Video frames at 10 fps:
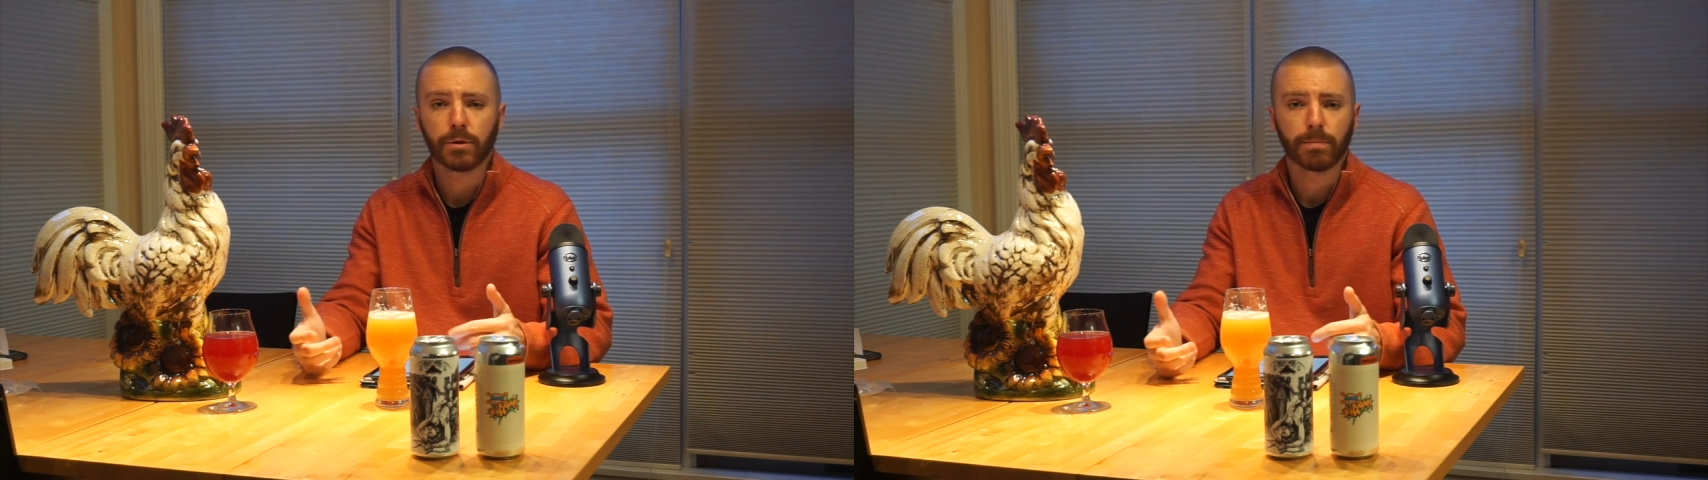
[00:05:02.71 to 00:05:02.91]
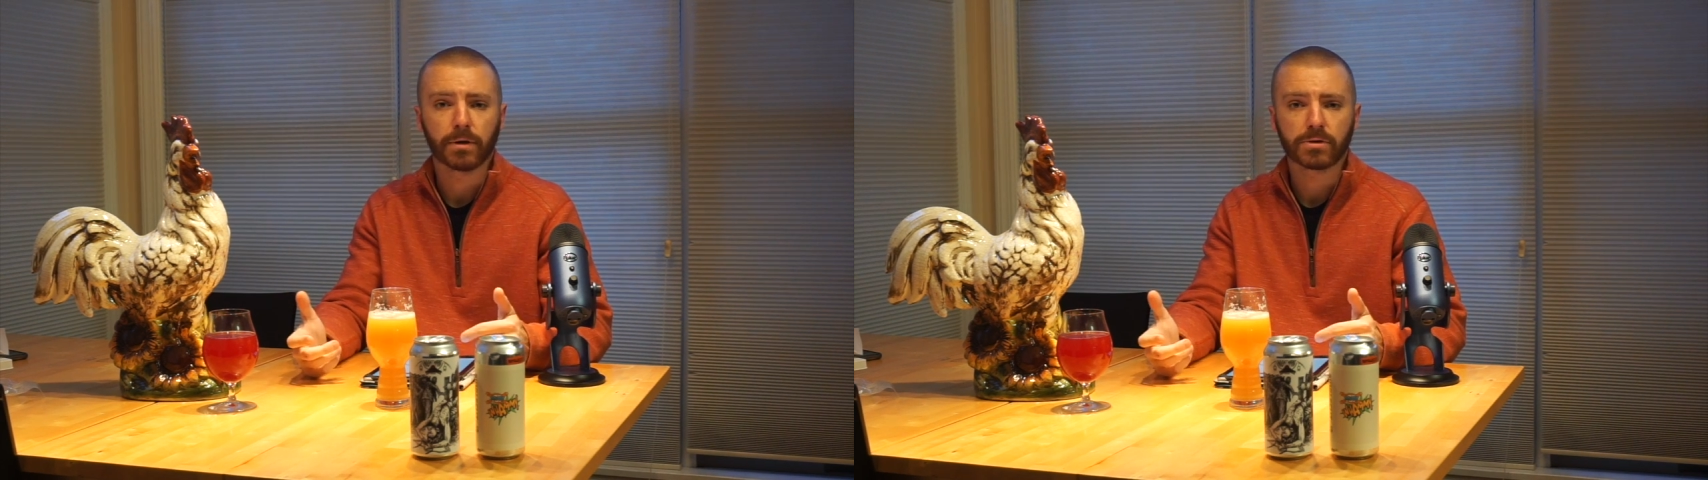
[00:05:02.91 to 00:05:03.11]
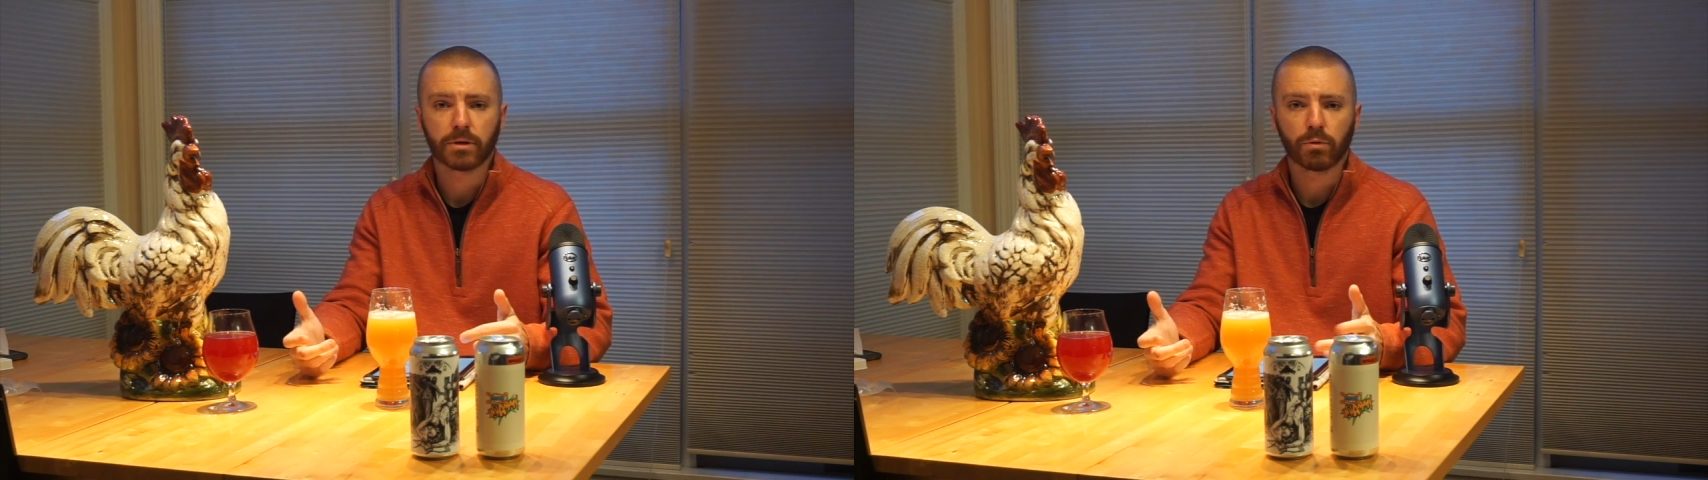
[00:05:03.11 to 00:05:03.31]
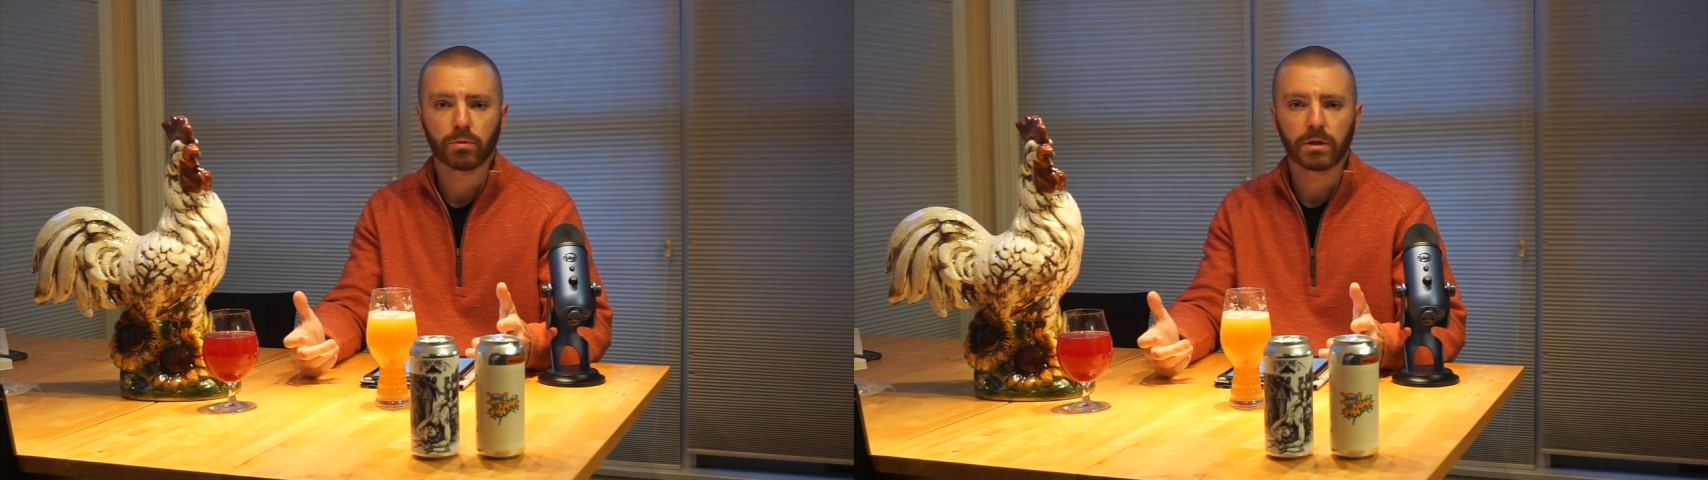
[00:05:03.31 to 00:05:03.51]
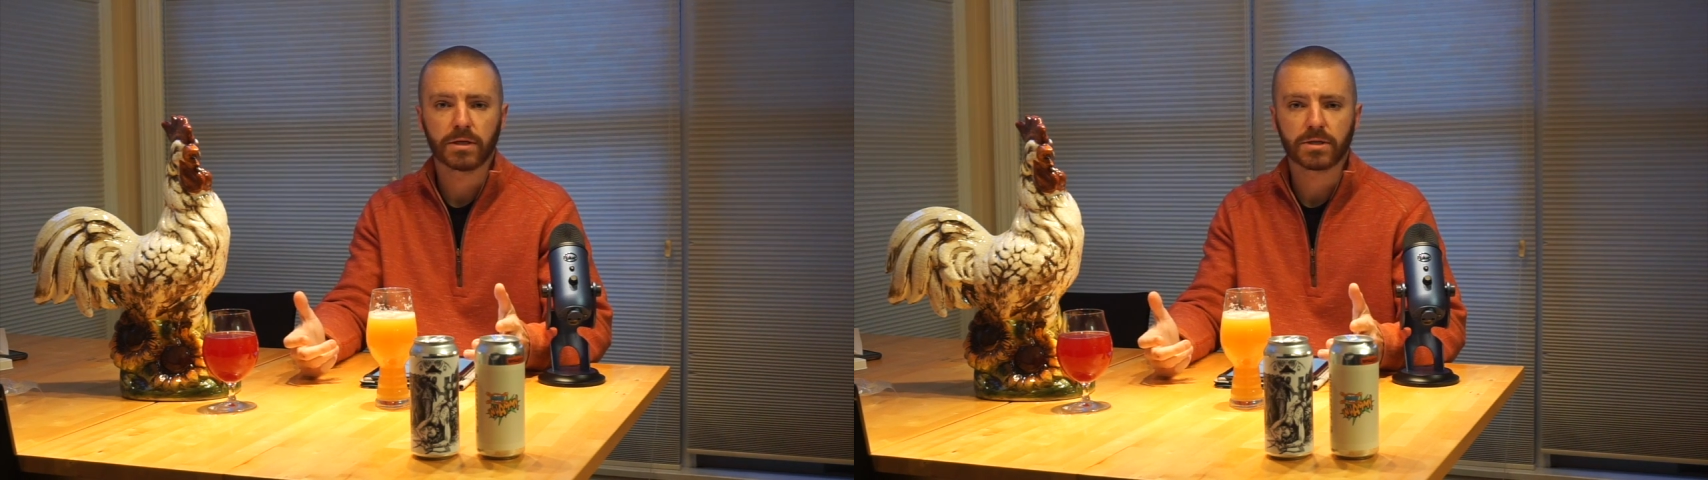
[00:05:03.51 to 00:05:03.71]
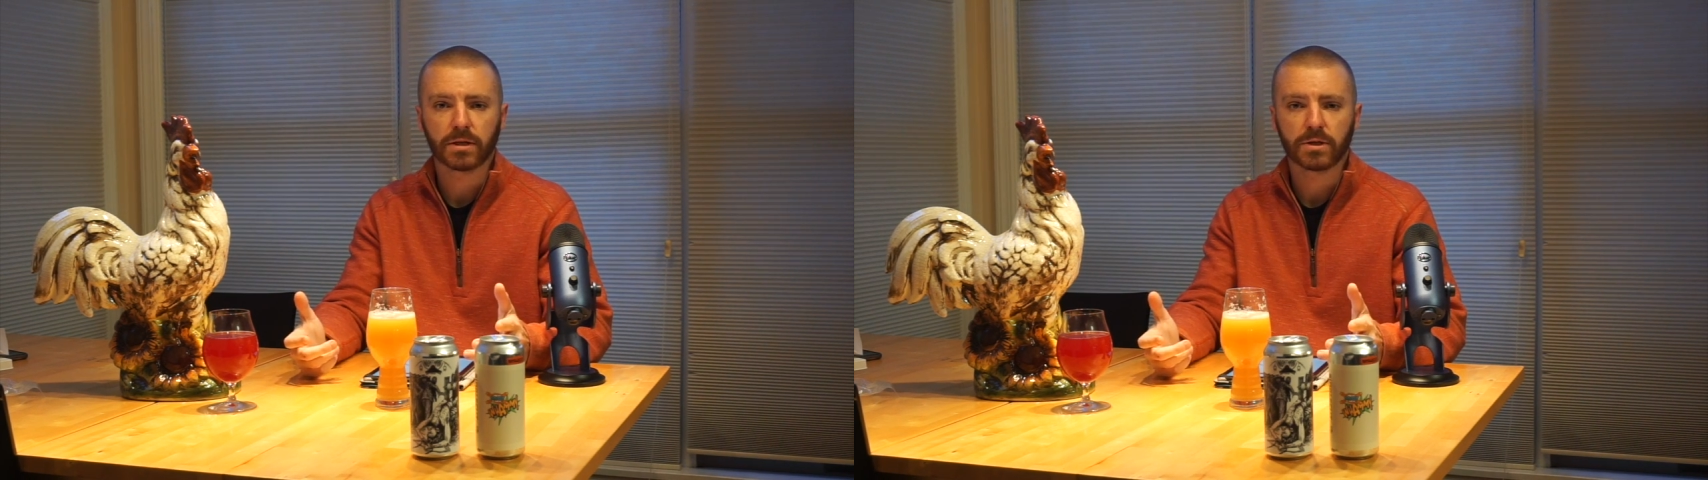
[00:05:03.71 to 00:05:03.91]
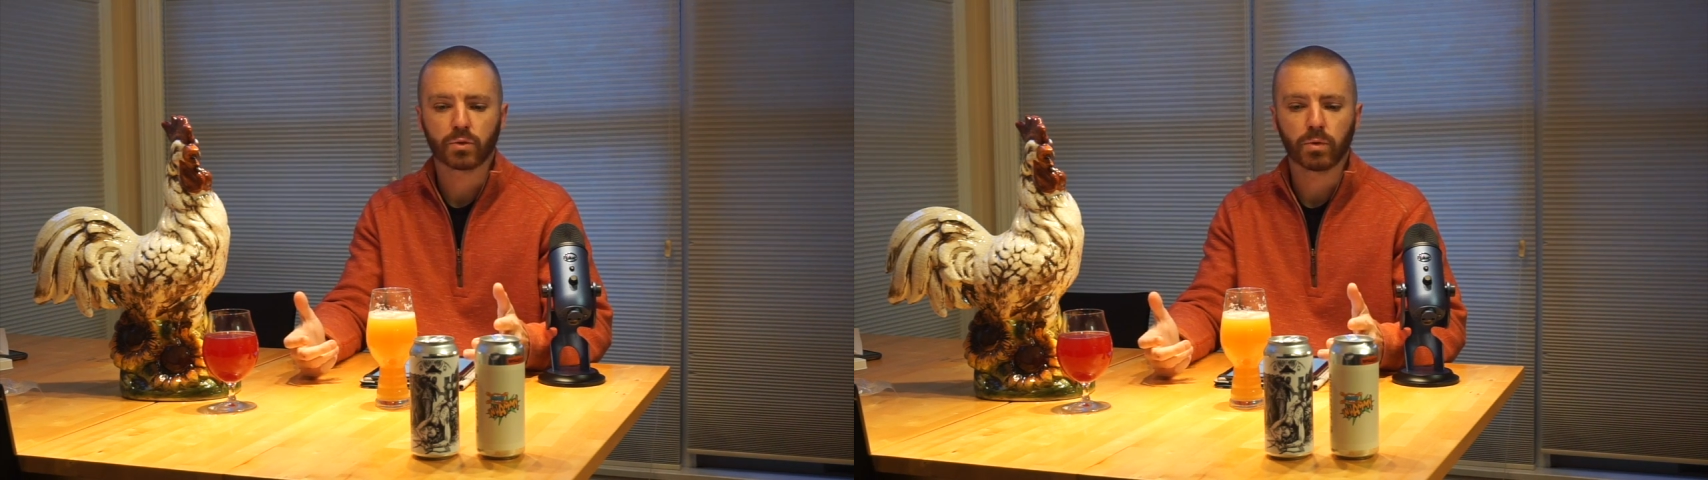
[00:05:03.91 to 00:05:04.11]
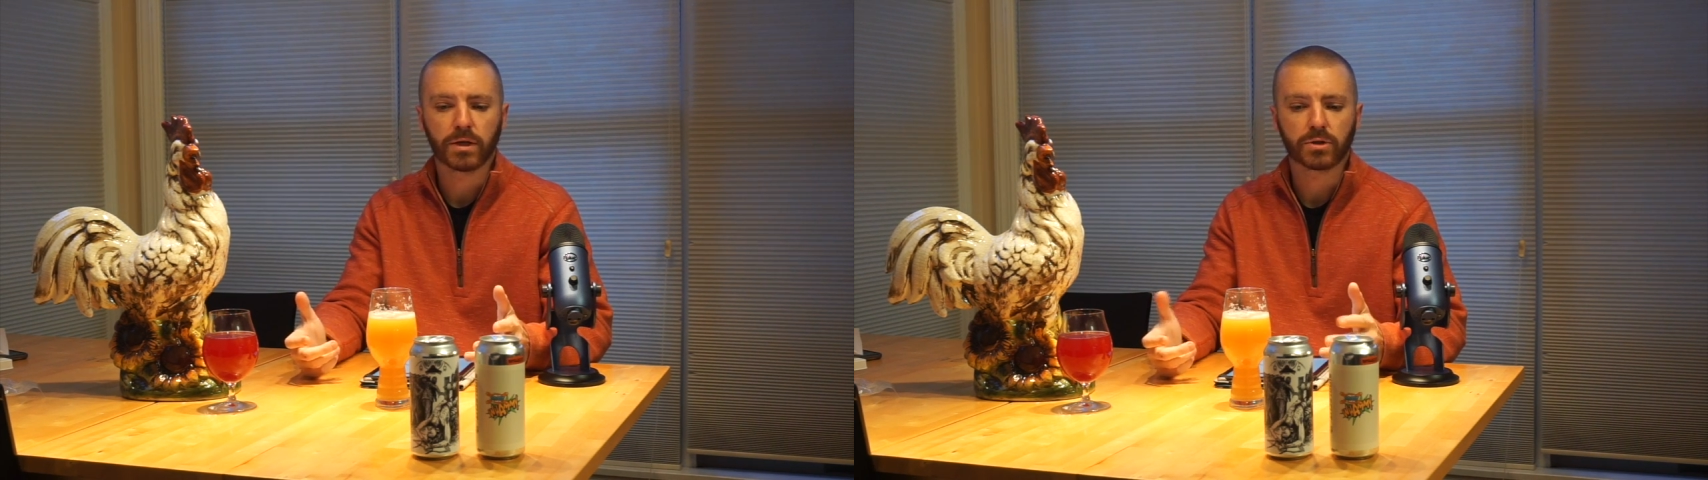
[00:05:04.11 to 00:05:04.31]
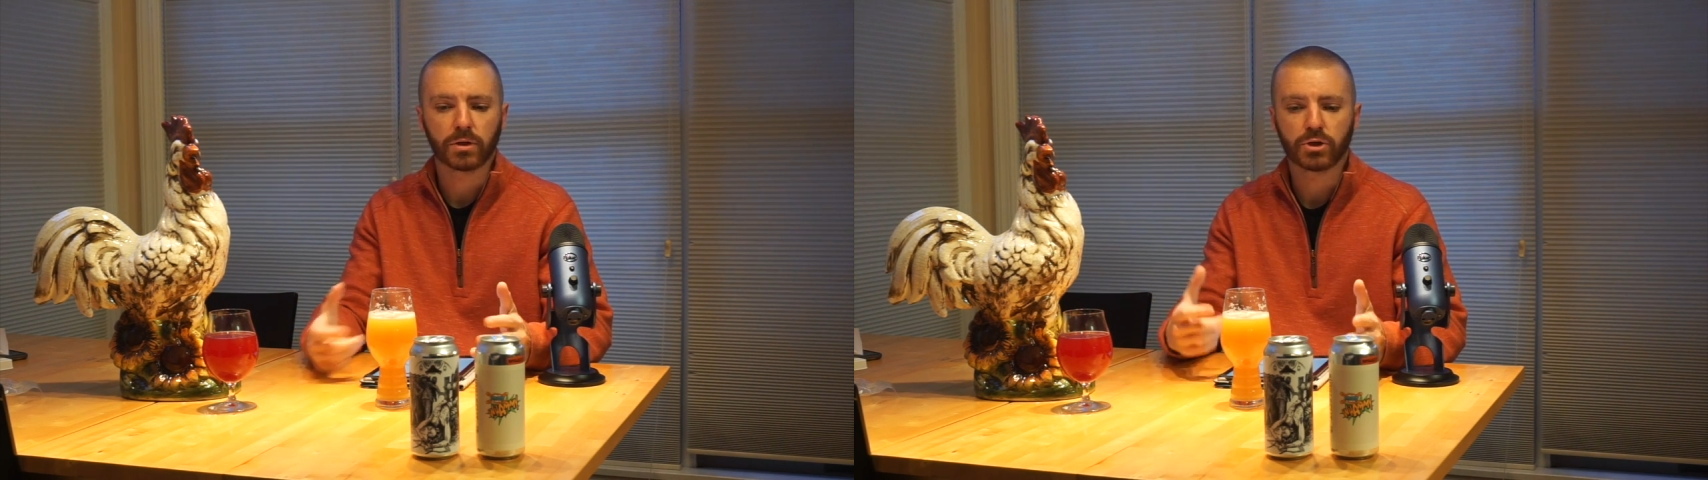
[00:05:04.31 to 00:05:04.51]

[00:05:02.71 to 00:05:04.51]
of the beers that we're releasing this week so